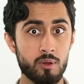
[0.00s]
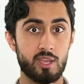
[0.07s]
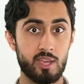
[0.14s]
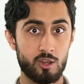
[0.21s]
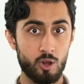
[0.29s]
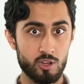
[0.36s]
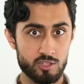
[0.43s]

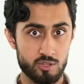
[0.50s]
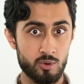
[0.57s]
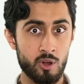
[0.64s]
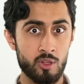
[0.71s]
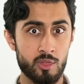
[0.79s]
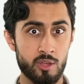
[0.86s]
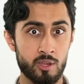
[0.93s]
It costs you
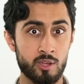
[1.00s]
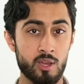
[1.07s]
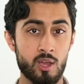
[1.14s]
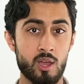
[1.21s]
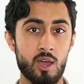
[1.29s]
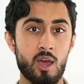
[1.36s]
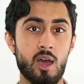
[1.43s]
nothing
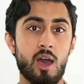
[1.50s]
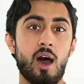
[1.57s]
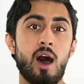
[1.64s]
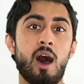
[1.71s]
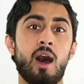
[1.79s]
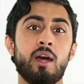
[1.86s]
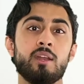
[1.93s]

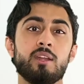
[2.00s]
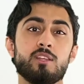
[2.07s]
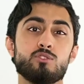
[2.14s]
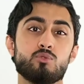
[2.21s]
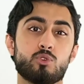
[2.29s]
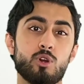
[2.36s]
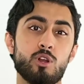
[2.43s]
and it's
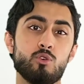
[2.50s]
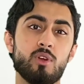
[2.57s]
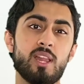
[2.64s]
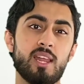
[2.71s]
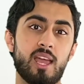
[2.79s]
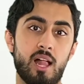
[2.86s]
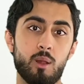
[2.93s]
going to
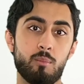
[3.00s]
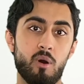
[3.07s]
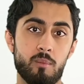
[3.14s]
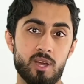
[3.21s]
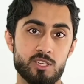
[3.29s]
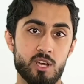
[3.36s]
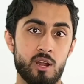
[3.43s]
really help out
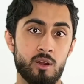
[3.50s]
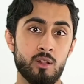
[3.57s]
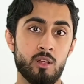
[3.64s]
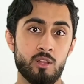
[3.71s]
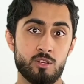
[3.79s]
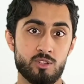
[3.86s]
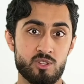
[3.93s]
my channel.
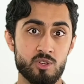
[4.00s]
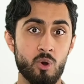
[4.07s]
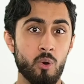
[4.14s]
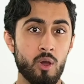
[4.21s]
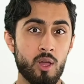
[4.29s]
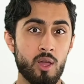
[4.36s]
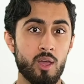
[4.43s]

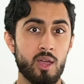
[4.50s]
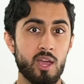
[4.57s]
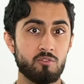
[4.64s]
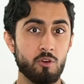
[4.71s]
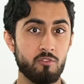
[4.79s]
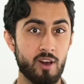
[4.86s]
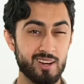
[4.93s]
So if
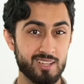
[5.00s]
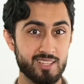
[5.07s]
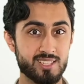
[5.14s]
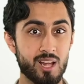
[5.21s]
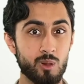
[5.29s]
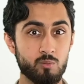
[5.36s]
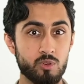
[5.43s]
you're finding this
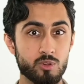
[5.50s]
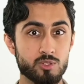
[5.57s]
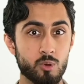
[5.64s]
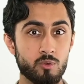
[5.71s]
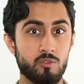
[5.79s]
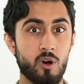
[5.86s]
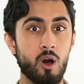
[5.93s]
helpful
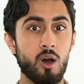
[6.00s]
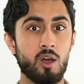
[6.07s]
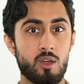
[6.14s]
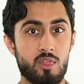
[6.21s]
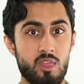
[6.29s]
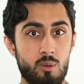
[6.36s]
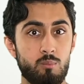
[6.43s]
so far,
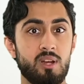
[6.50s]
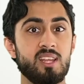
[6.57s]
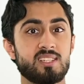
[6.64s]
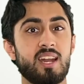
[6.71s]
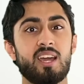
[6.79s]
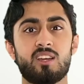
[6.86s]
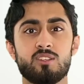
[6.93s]
then please
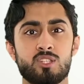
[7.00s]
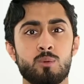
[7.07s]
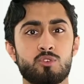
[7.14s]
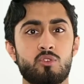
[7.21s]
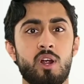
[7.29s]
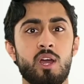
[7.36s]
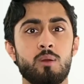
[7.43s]
like and
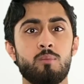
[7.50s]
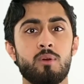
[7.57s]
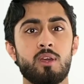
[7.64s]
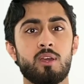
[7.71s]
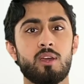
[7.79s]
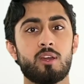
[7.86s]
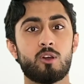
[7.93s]
subscribe.
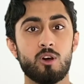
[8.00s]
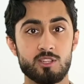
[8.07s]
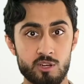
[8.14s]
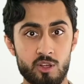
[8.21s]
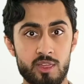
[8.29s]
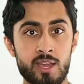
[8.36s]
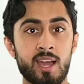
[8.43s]
It costs
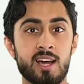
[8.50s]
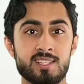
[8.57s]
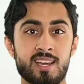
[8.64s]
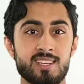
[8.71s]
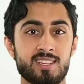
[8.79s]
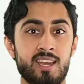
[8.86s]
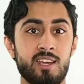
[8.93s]
nothing, as I
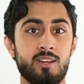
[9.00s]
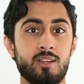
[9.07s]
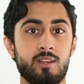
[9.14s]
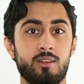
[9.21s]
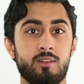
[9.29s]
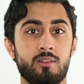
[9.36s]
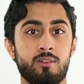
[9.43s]
said.
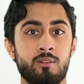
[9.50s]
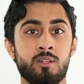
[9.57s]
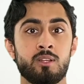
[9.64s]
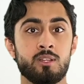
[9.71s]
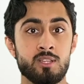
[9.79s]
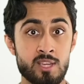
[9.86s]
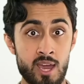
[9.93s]

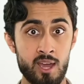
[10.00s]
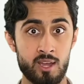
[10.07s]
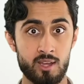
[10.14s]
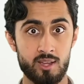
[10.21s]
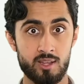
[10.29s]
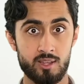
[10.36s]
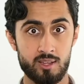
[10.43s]
Yeah,
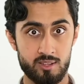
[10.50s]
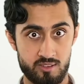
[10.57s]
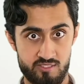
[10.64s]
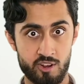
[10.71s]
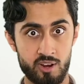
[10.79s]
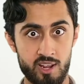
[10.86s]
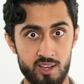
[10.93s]
you've
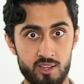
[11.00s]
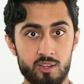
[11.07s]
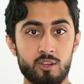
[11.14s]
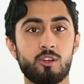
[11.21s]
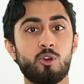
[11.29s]
done it?